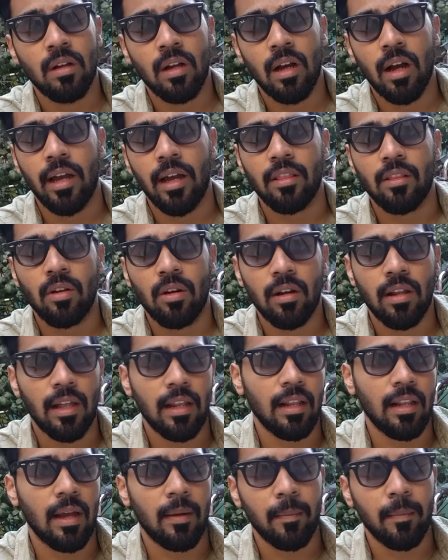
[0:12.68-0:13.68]
I thought
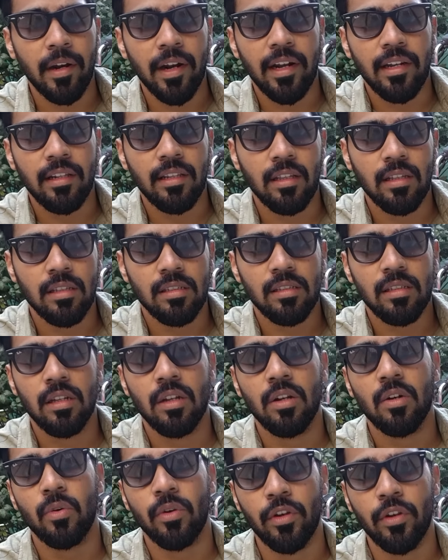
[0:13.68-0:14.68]
I'll upgrade this
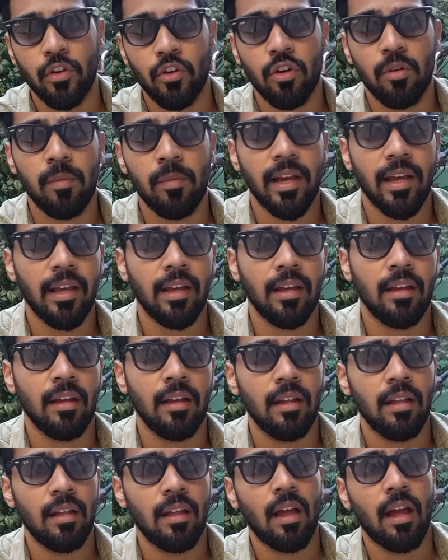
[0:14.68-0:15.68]
to a newer bike,
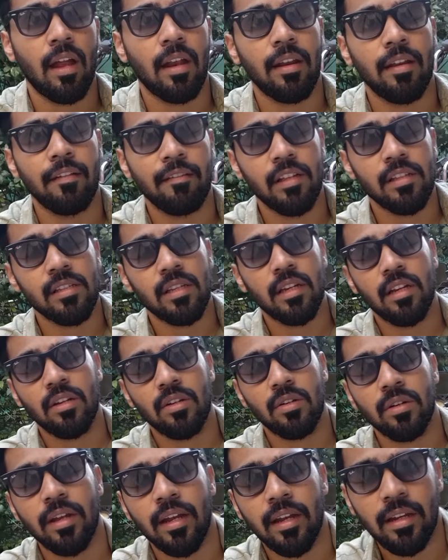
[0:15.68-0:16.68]
and I've decided to
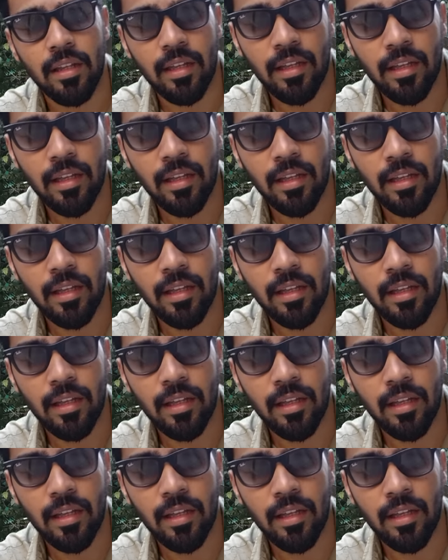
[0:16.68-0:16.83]
get